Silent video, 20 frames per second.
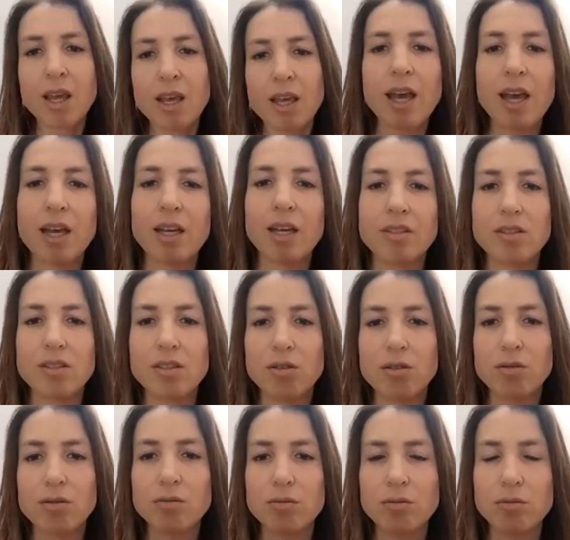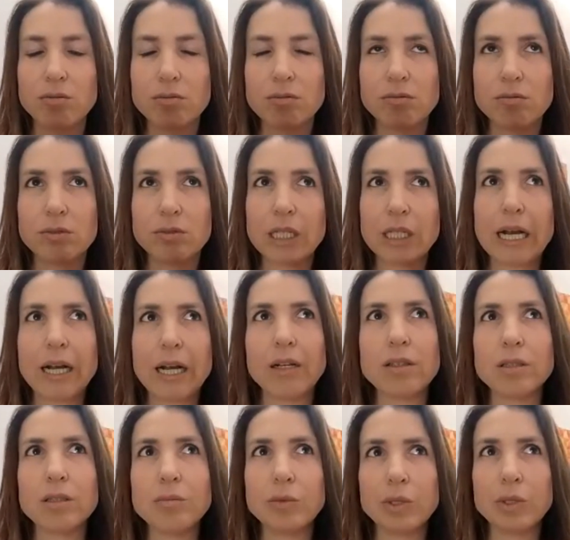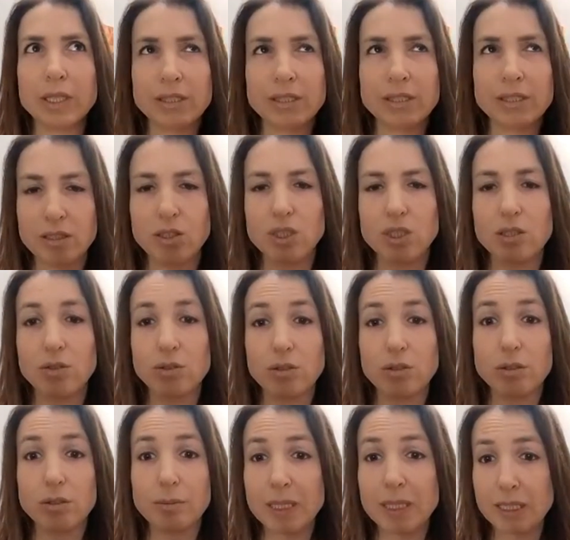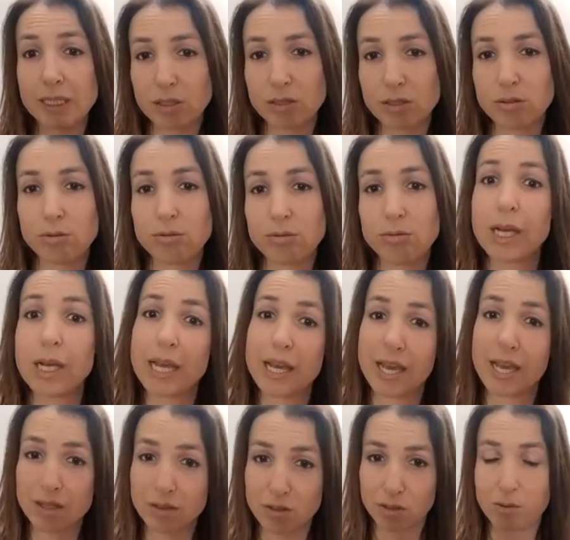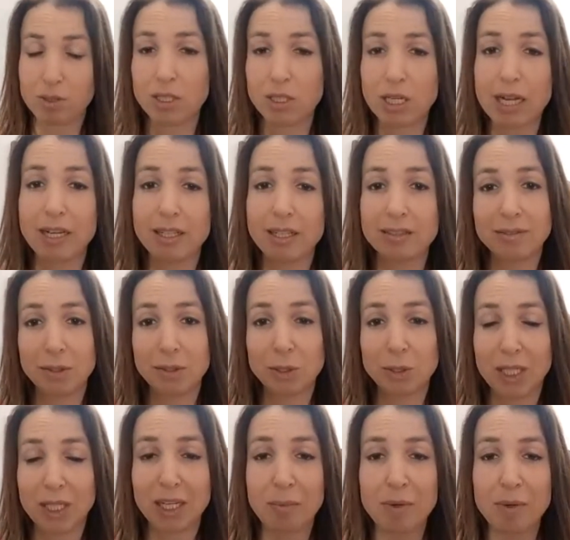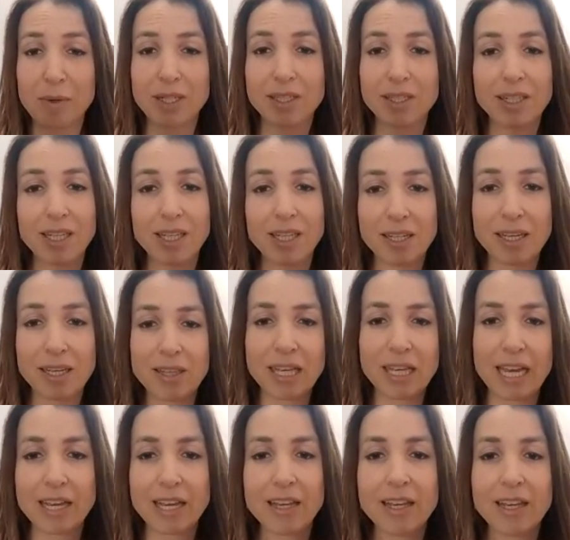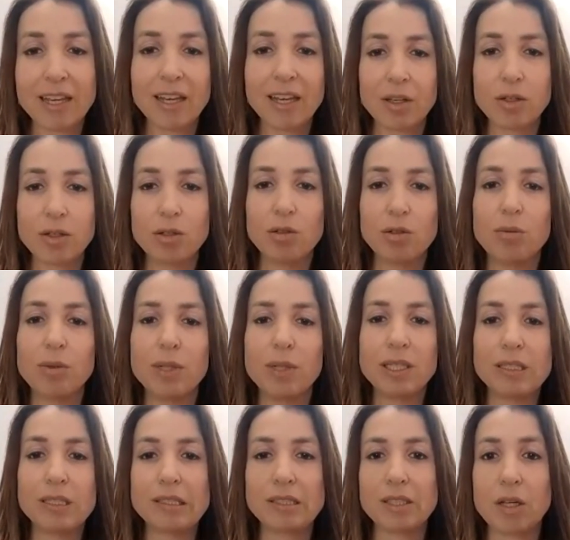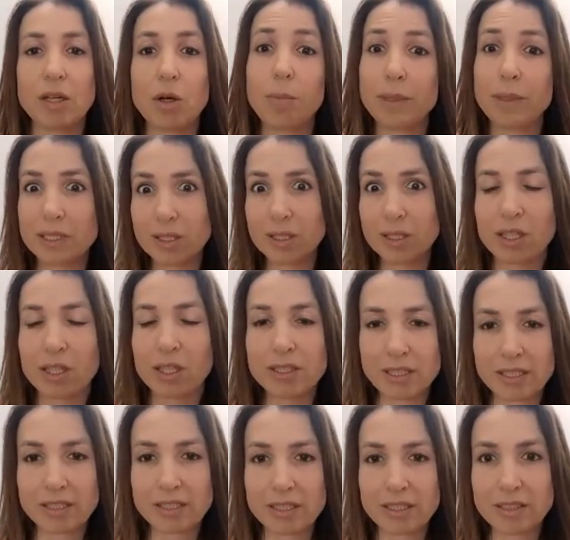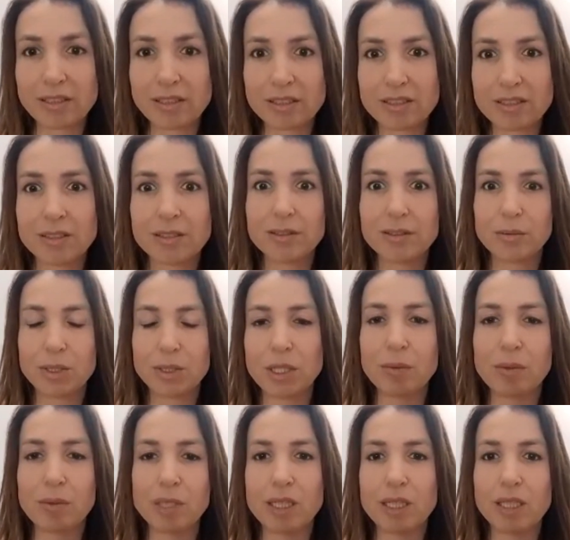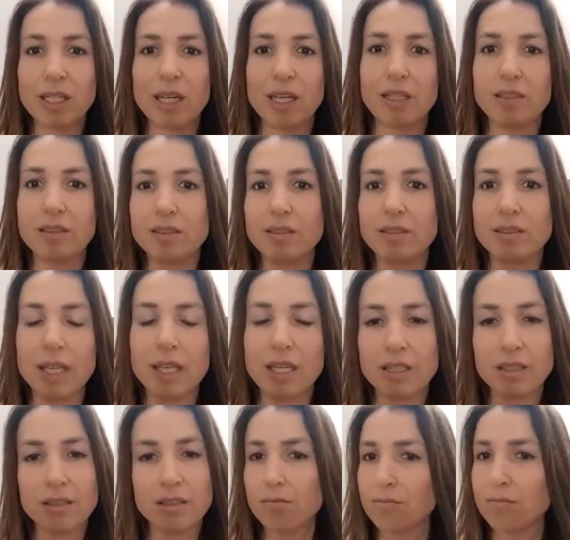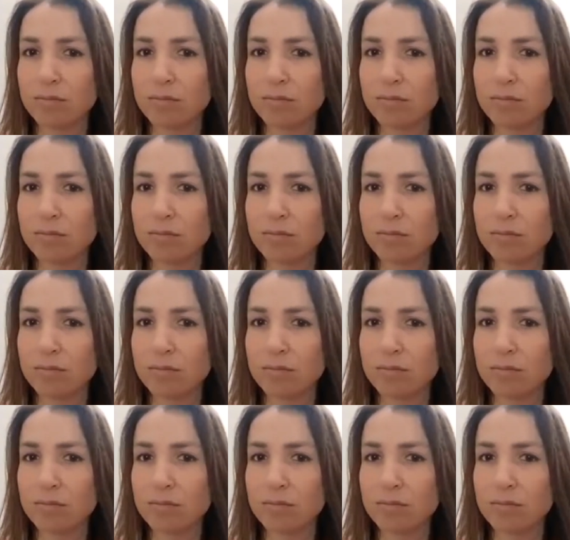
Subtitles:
Yeah. So the outcome was that she introduced me to a Jewish guy, just like I wanted in LA, who was open to long distance, which I wanted, and is like